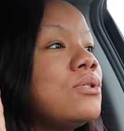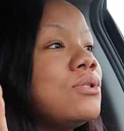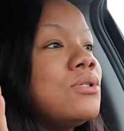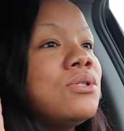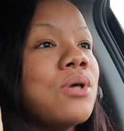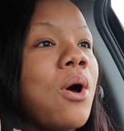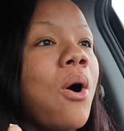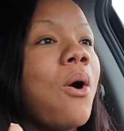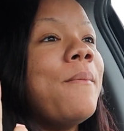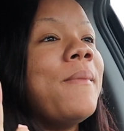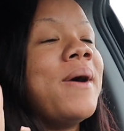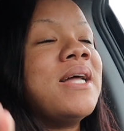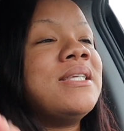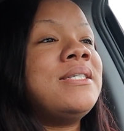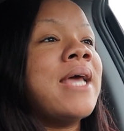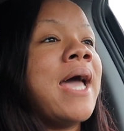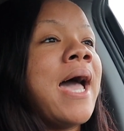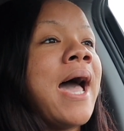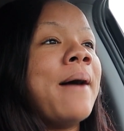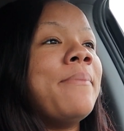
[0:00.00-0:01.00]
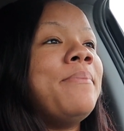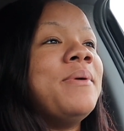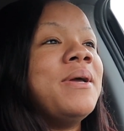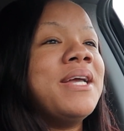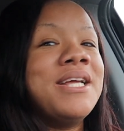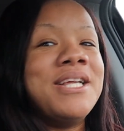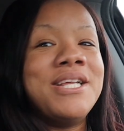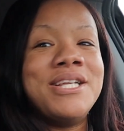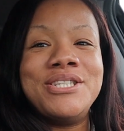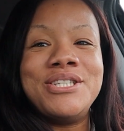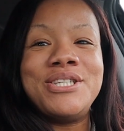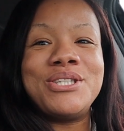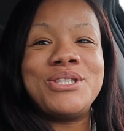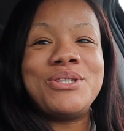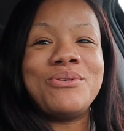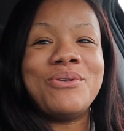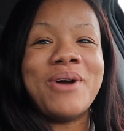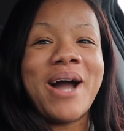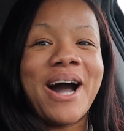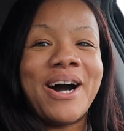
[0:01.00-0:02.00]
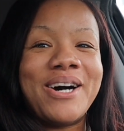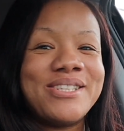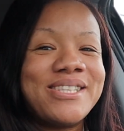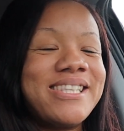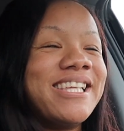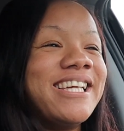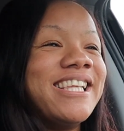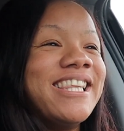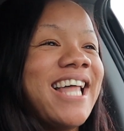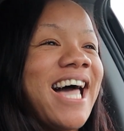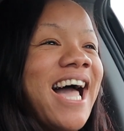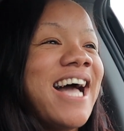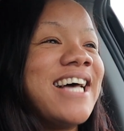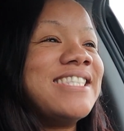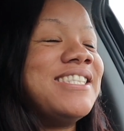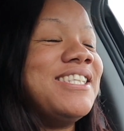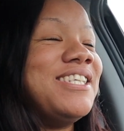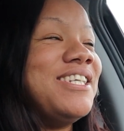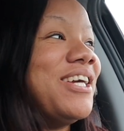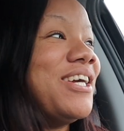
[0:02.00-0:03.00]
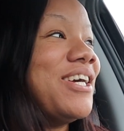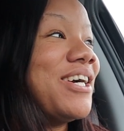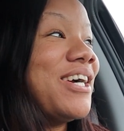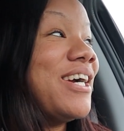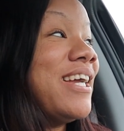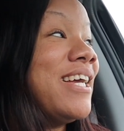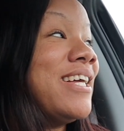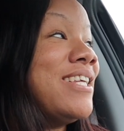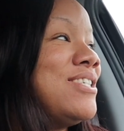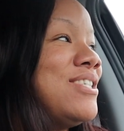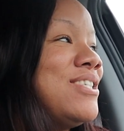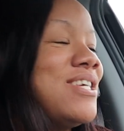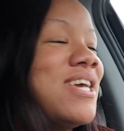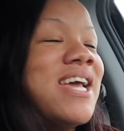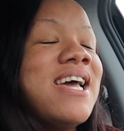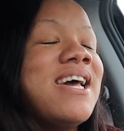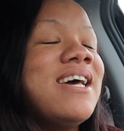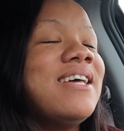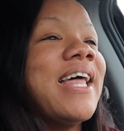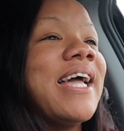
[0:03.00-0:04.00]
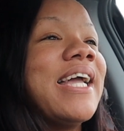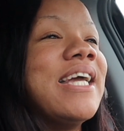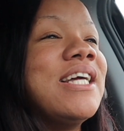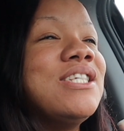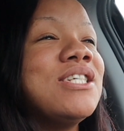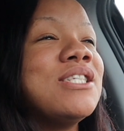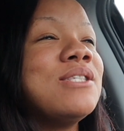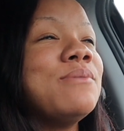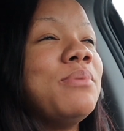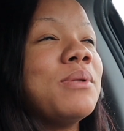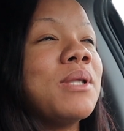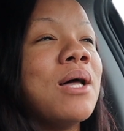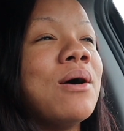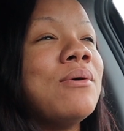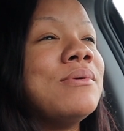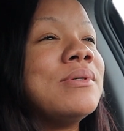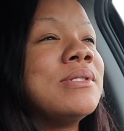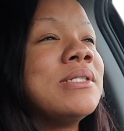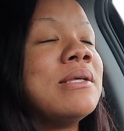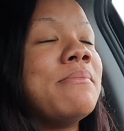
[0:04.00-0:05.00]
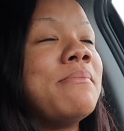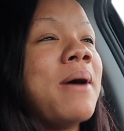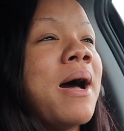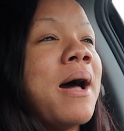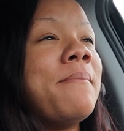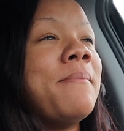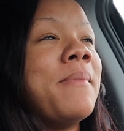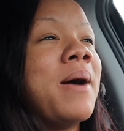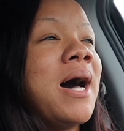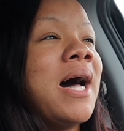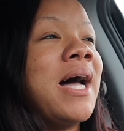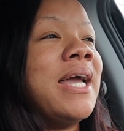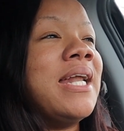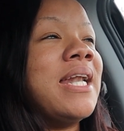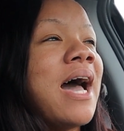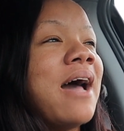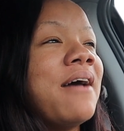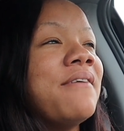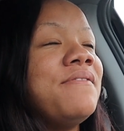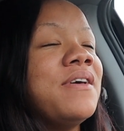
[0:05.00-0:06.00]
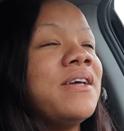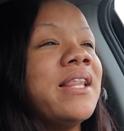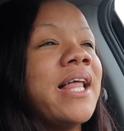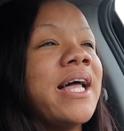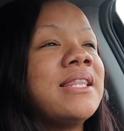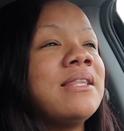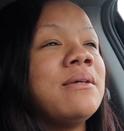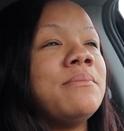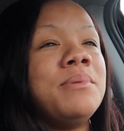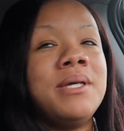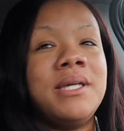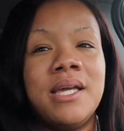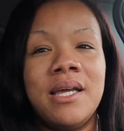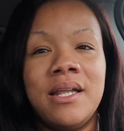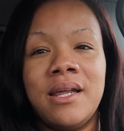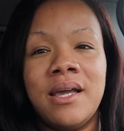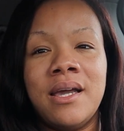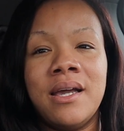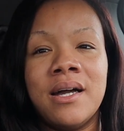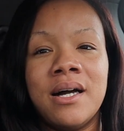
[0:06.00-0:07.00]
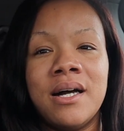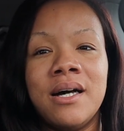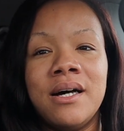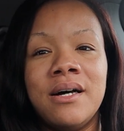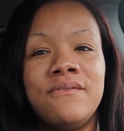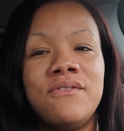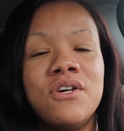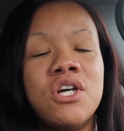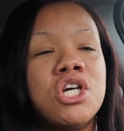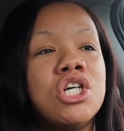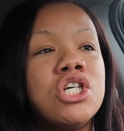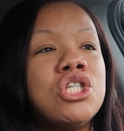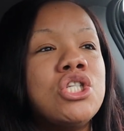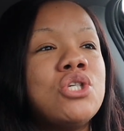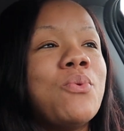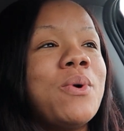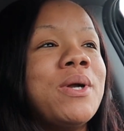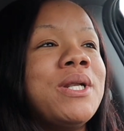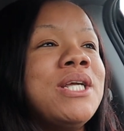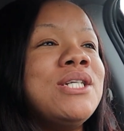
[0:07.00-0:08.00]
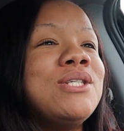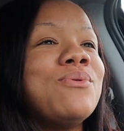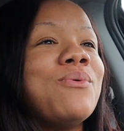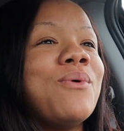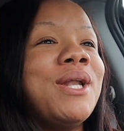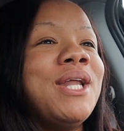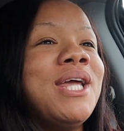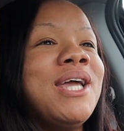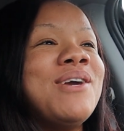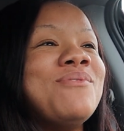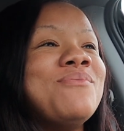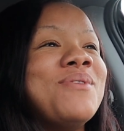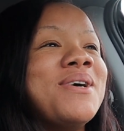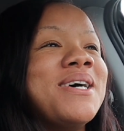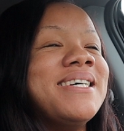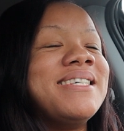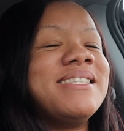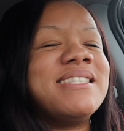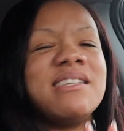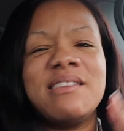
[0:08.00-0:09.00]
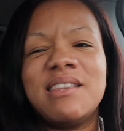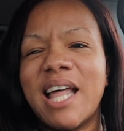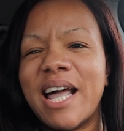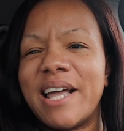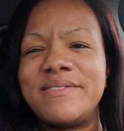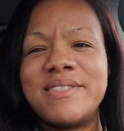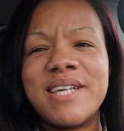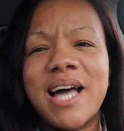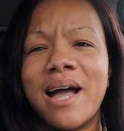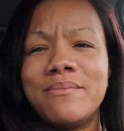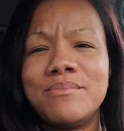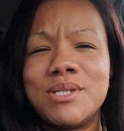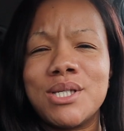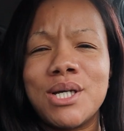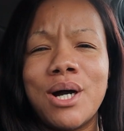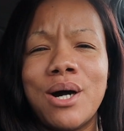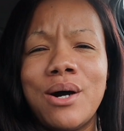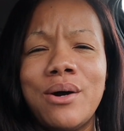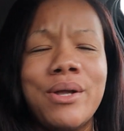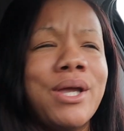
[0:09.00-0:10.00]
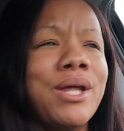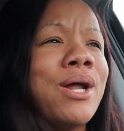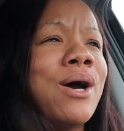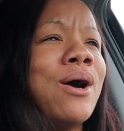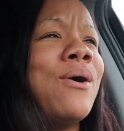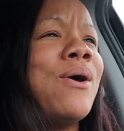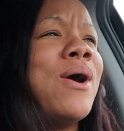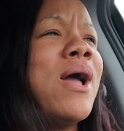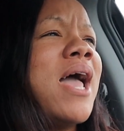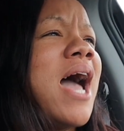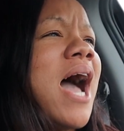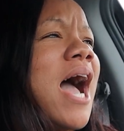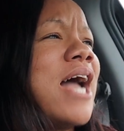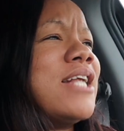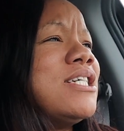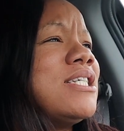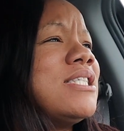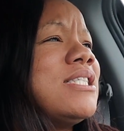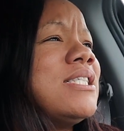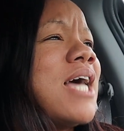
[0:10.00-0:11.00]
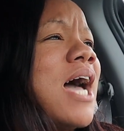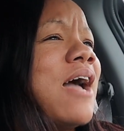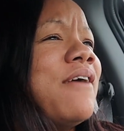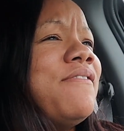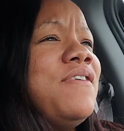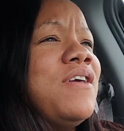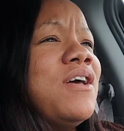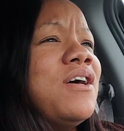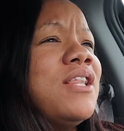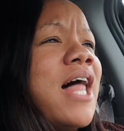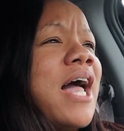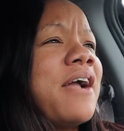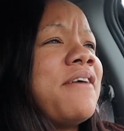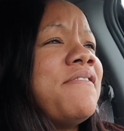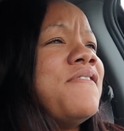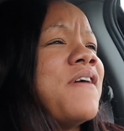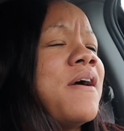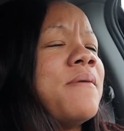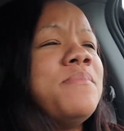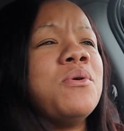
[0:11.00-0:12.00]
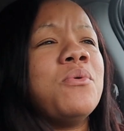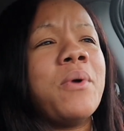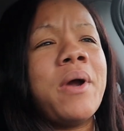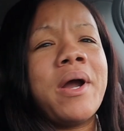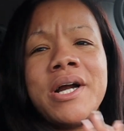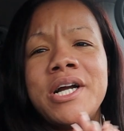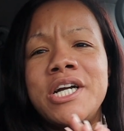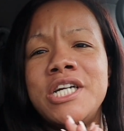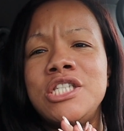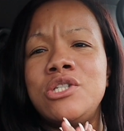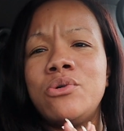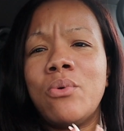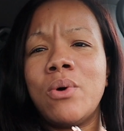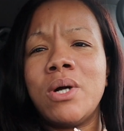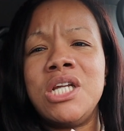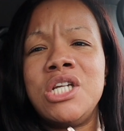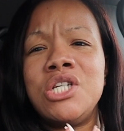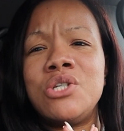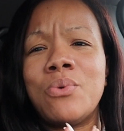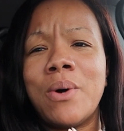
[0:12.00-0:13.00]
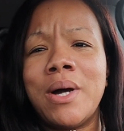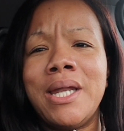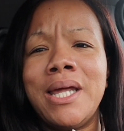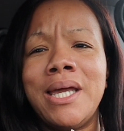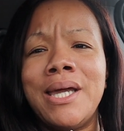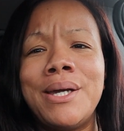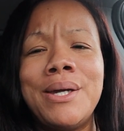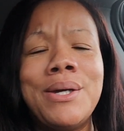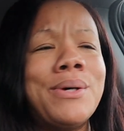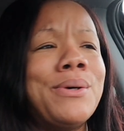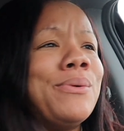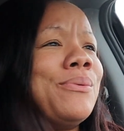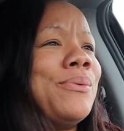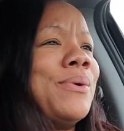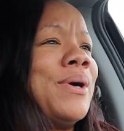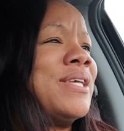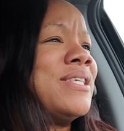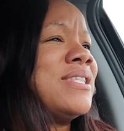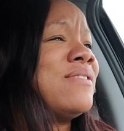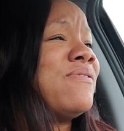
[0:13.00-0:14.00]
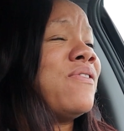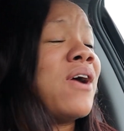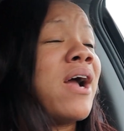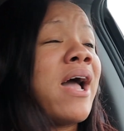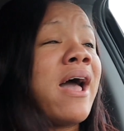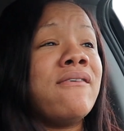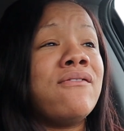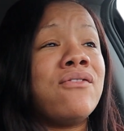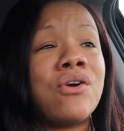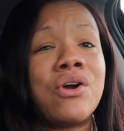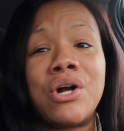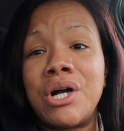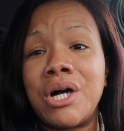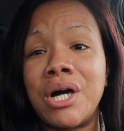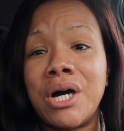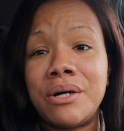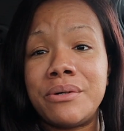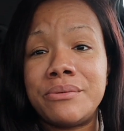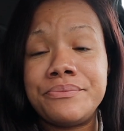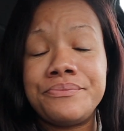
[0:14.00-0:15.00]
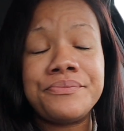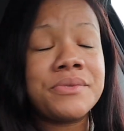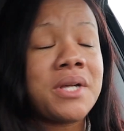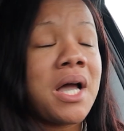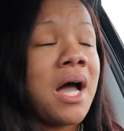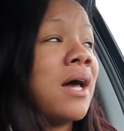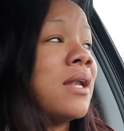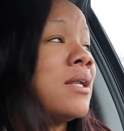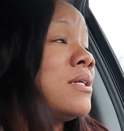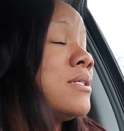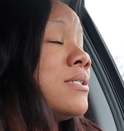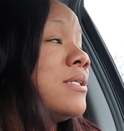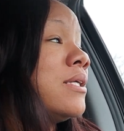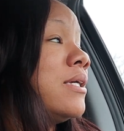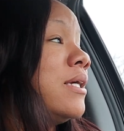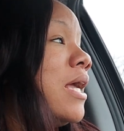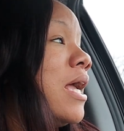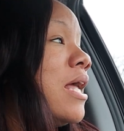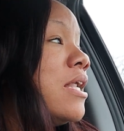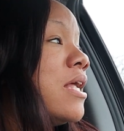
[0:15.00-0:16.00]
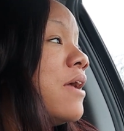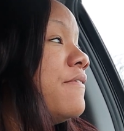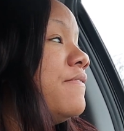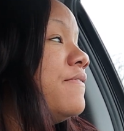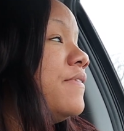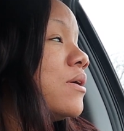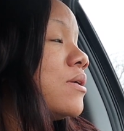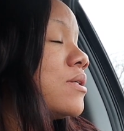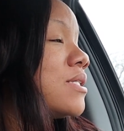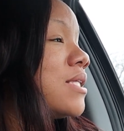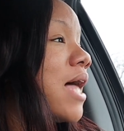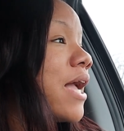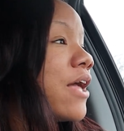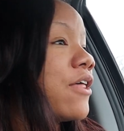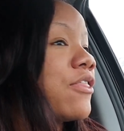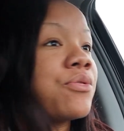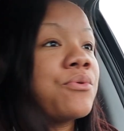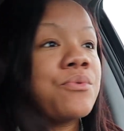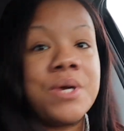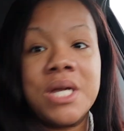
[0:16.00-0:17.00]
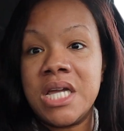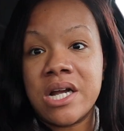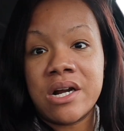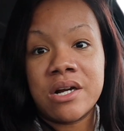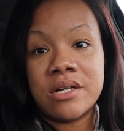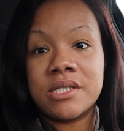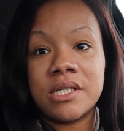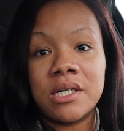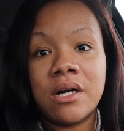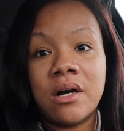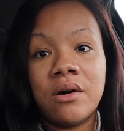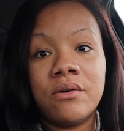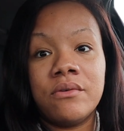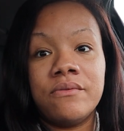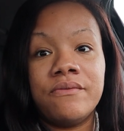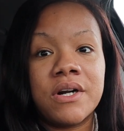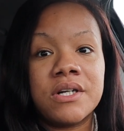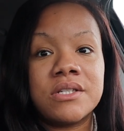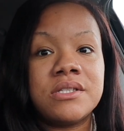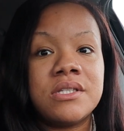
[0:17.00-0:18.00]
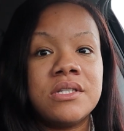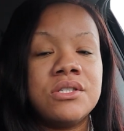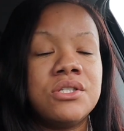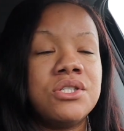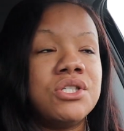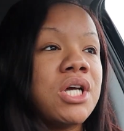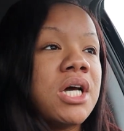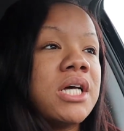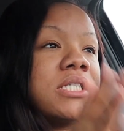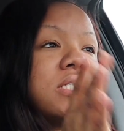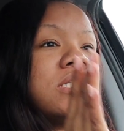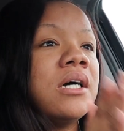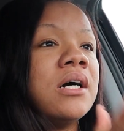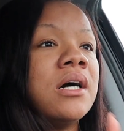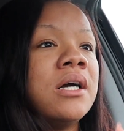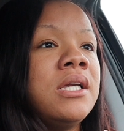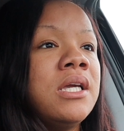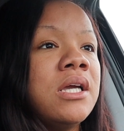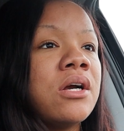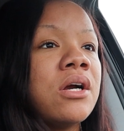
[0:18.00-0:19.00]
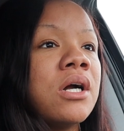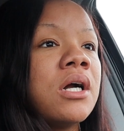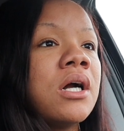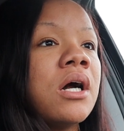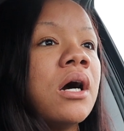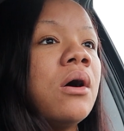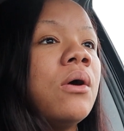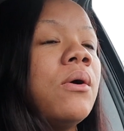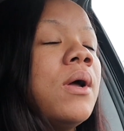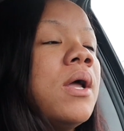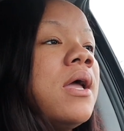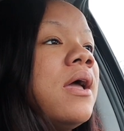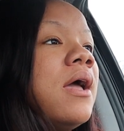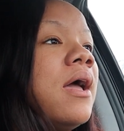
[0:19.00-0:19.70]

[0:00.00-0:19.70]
So much happened throughout the last year. It's like, it just blows my mind. I feel like the beginning of 2020 was lifetimes ago, you know? I feel like February 2020 was forever ago. Honestly, it feels like 3 years ago versus just a year ago.